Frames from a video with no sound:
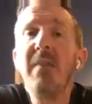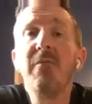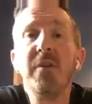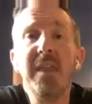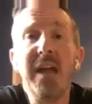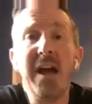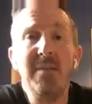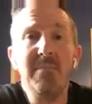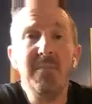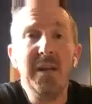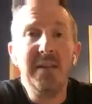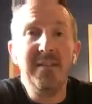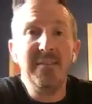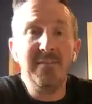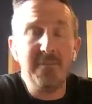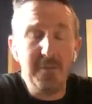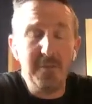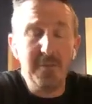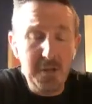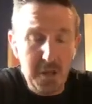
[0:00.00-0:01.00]
whatever that
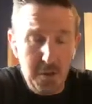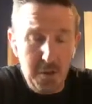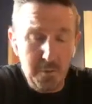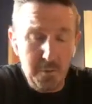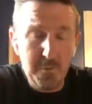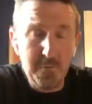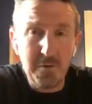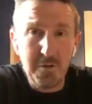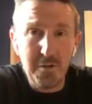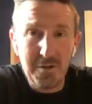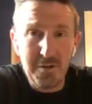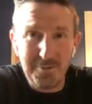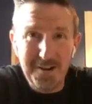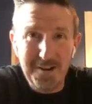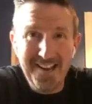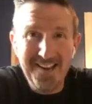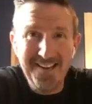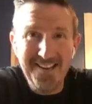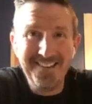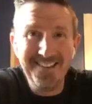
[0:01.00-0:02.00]
means for you. For
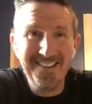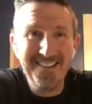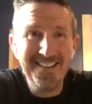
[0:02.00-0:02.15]
3,